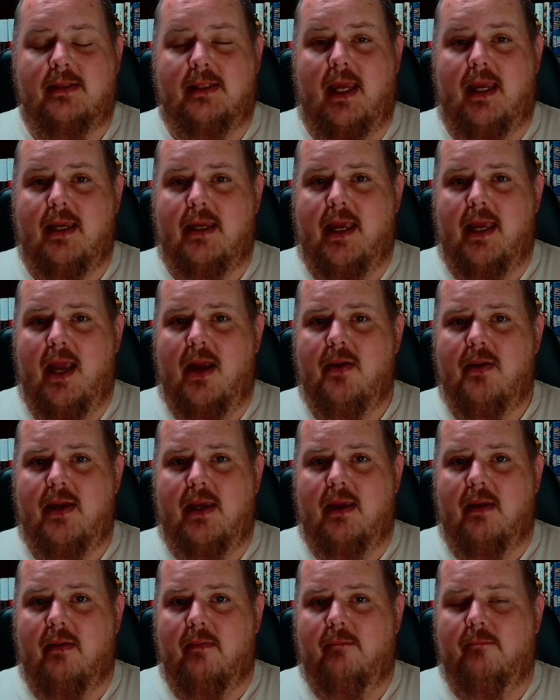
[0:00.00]
Take
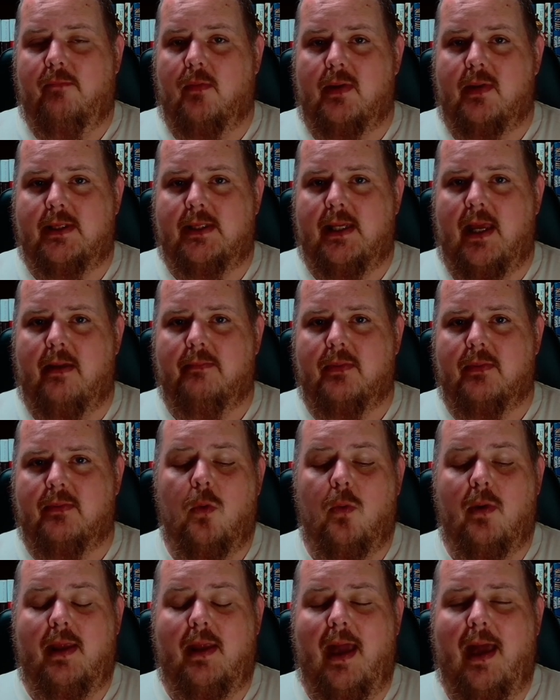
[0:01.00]
Carrie, for example.
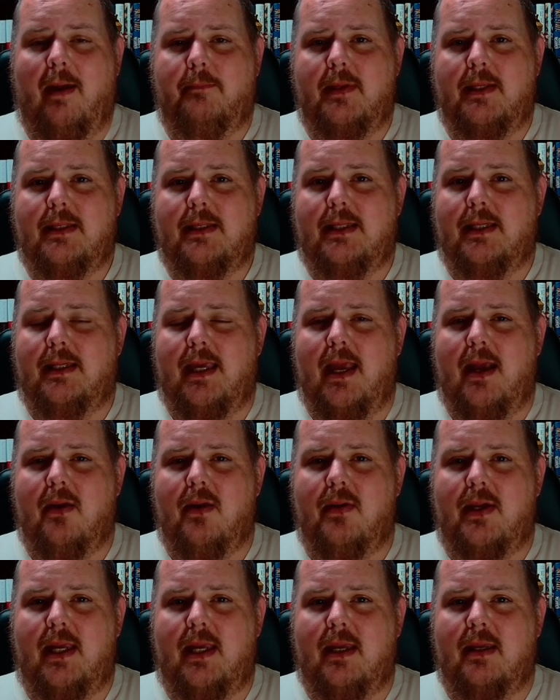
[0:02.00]
What happens to
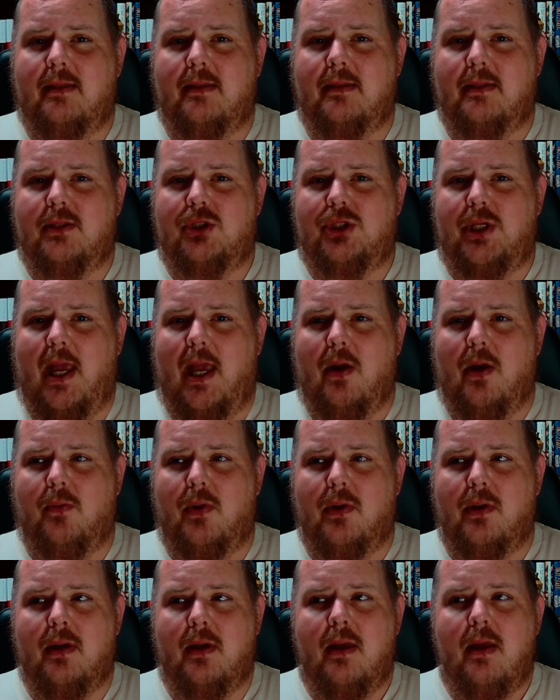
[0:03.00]
Carrie in the
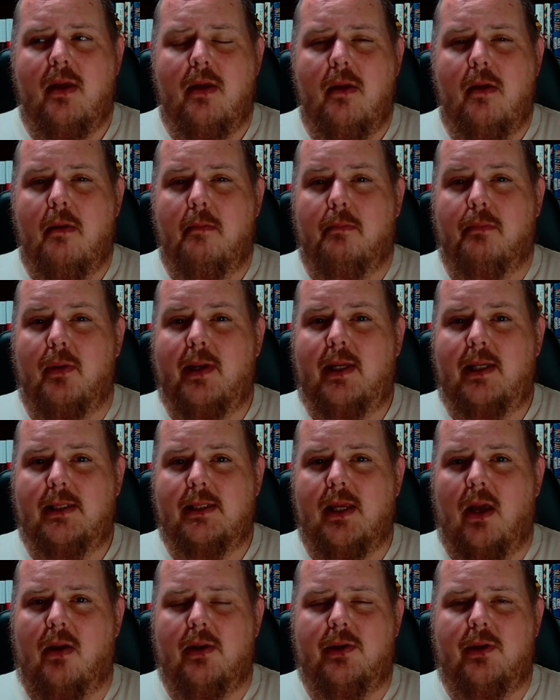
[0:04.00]
shower brings
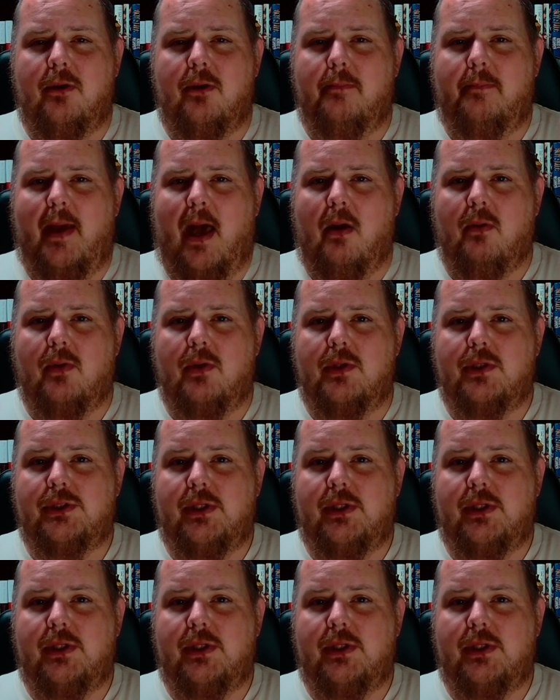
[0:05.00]
on her powers